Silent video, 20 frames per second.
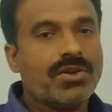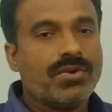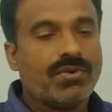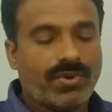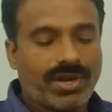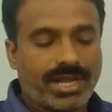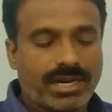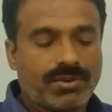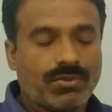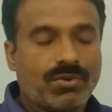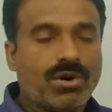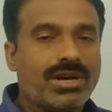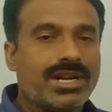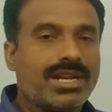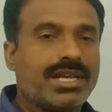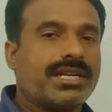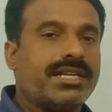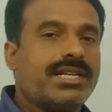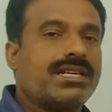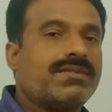When the
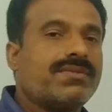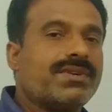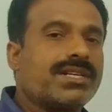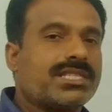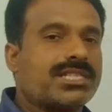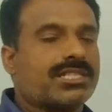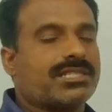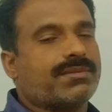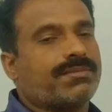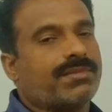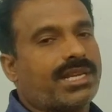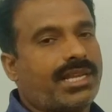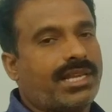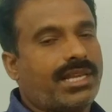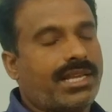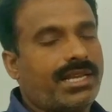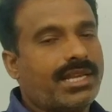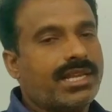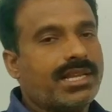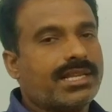owner invests
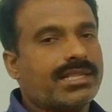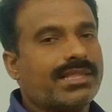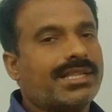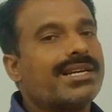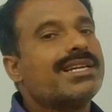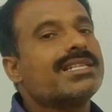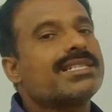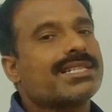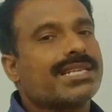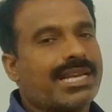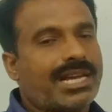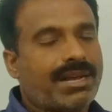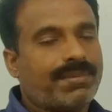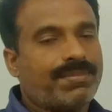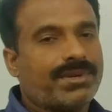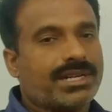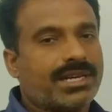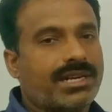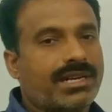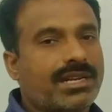money, that is
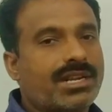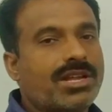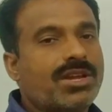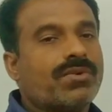capital.